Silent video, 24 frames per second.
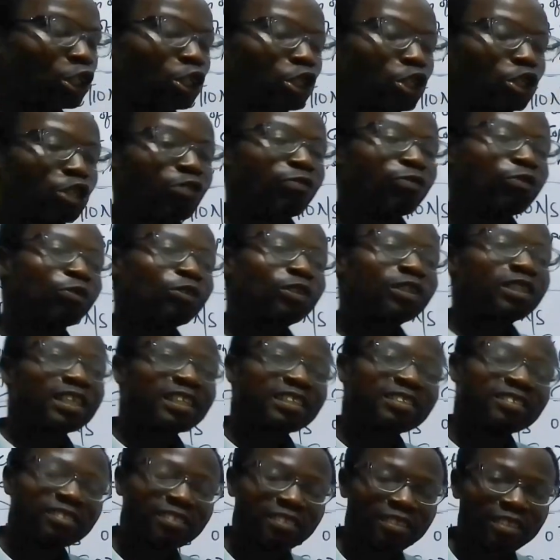If you
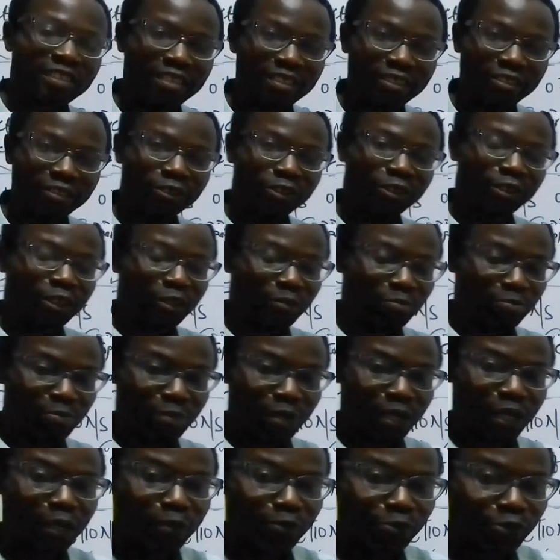take snail,
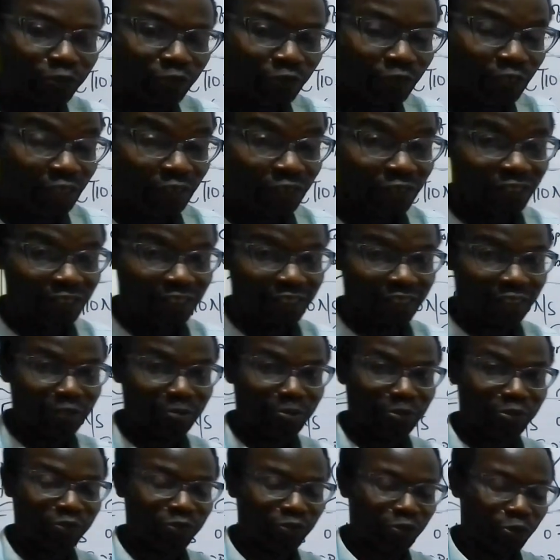perhaps you kill snail
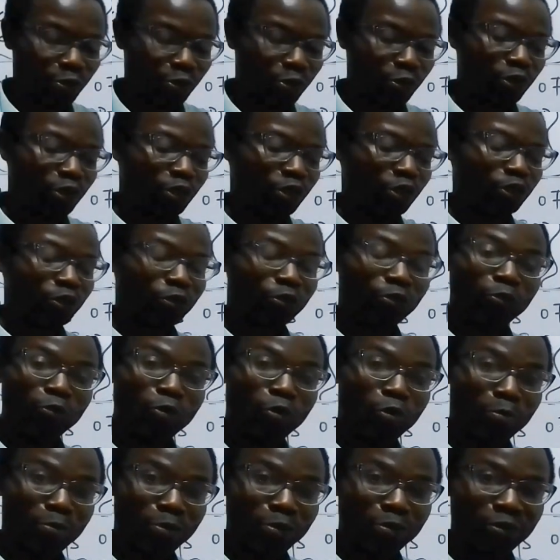before you
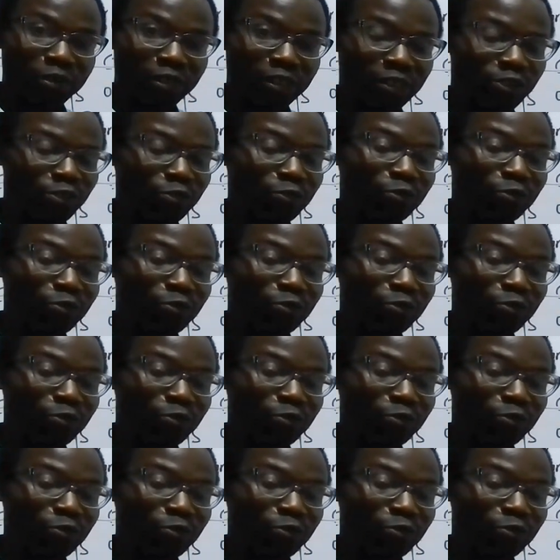open it,